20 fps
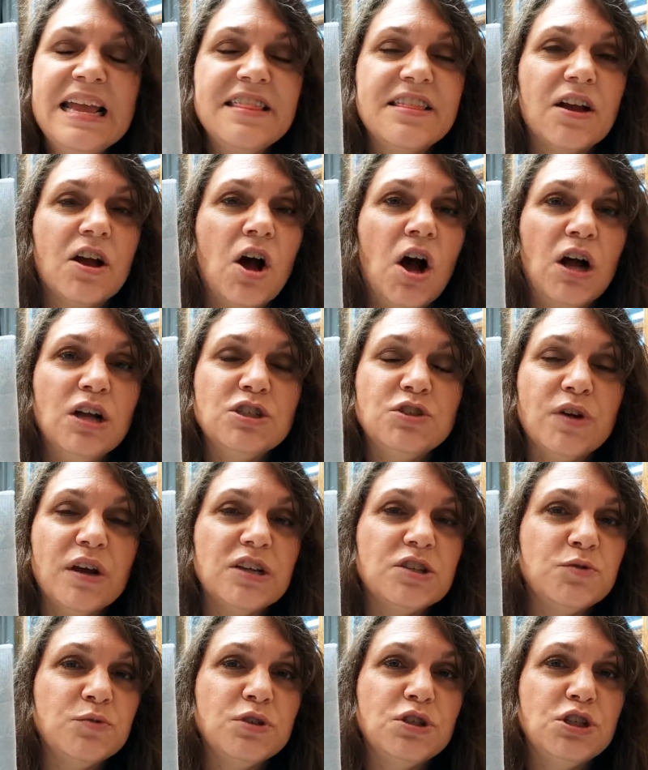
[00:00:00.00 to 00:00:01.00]
The
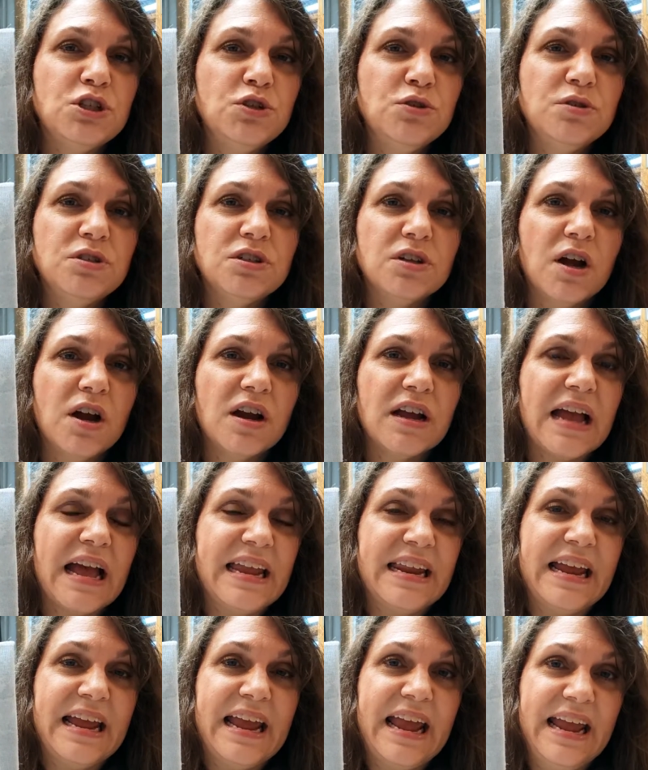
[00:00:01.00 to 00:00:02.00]
contrast was too stark,
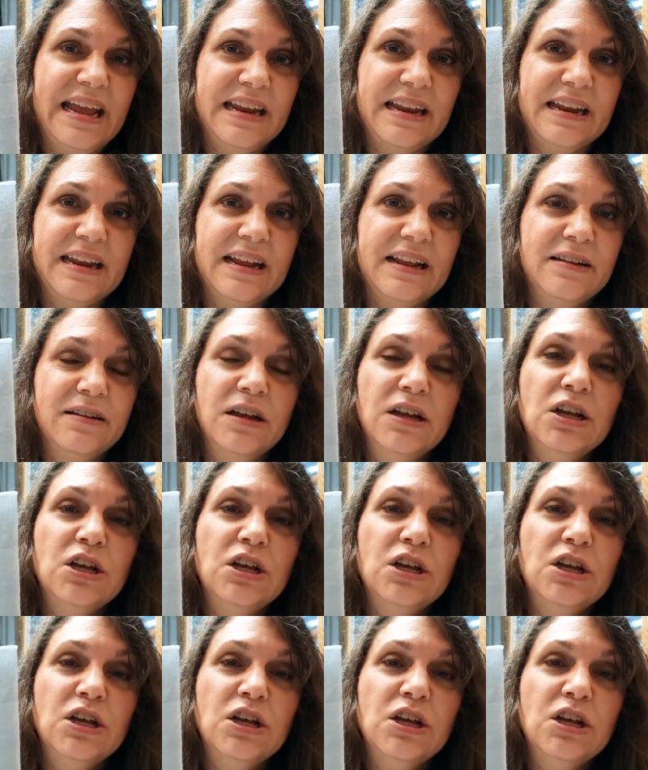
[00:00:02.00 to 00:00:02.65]
and I hated it,